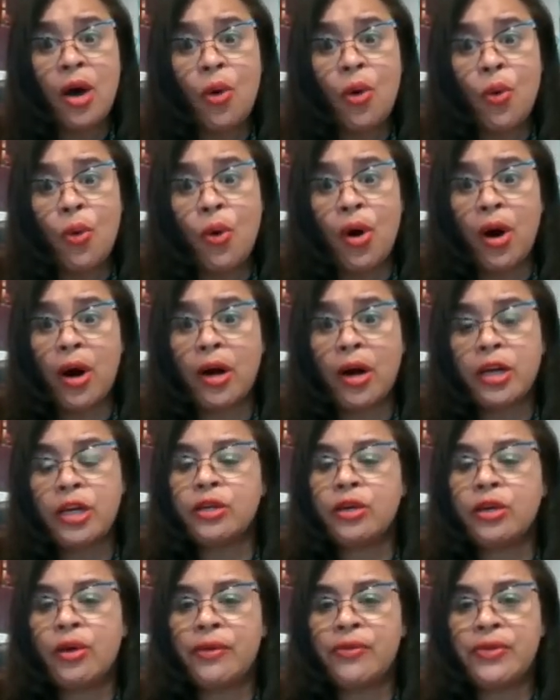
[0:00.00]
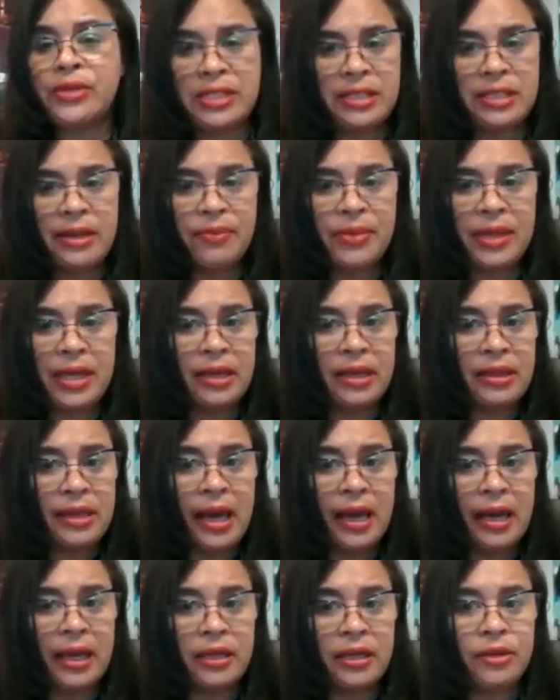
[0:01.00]
or if it's something
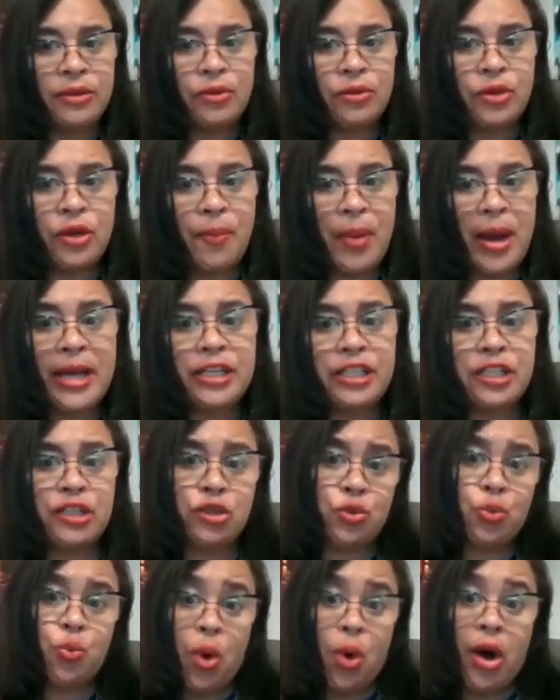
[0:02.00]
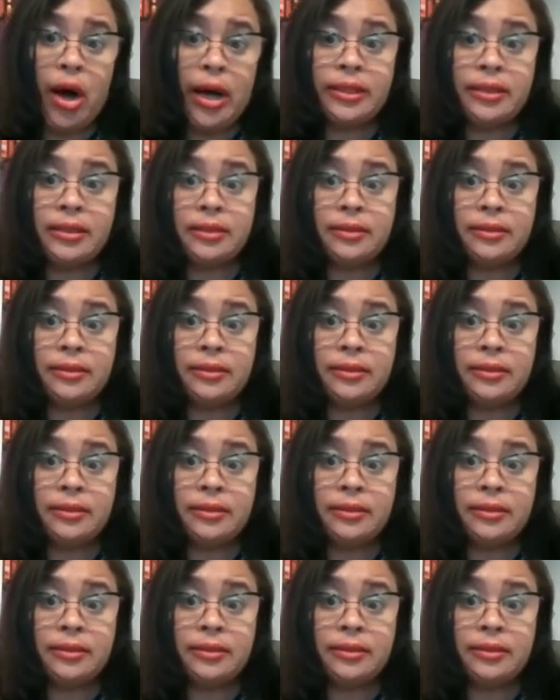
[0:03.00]
that your patients want.